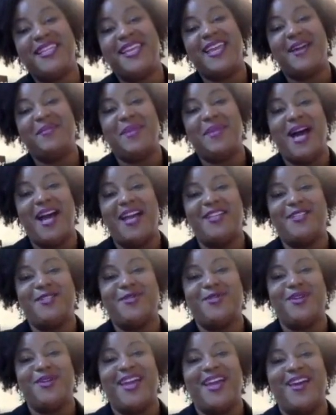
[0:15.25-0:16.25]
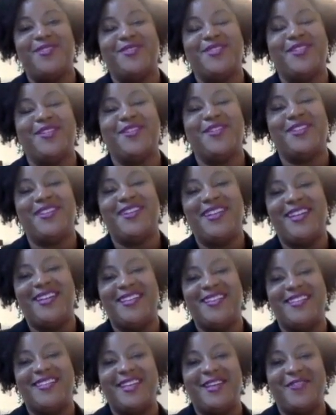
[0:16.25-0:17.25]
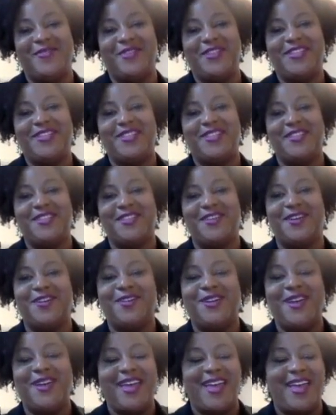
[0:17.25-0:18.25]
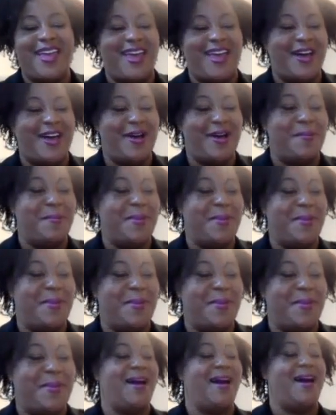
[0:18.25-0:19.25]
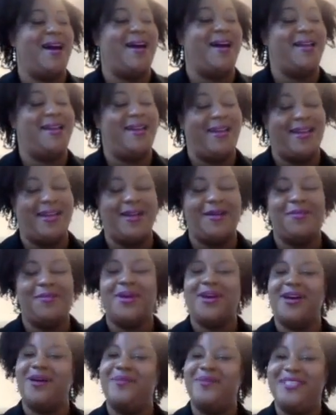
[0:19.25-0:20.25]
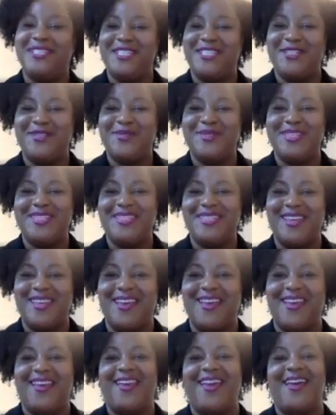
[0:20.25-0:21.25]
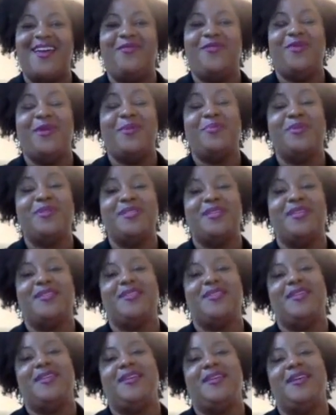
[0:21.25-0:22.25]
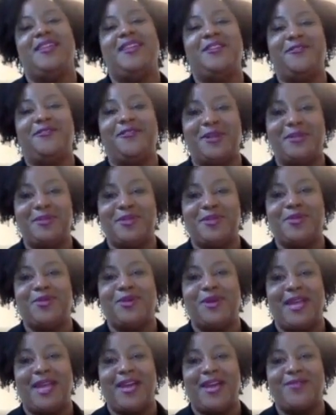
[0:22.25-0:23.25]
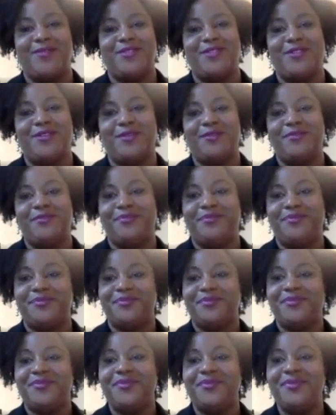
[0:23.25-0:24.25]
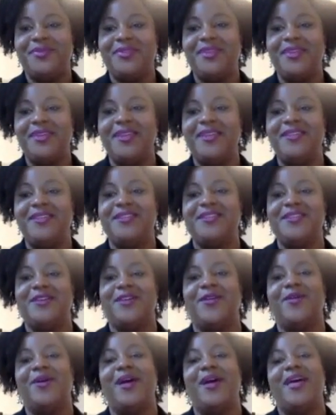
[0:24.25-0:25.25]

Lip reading: am a high school counselor in San Francisco. But I am coming to you today representing the Flip School Counselor. And so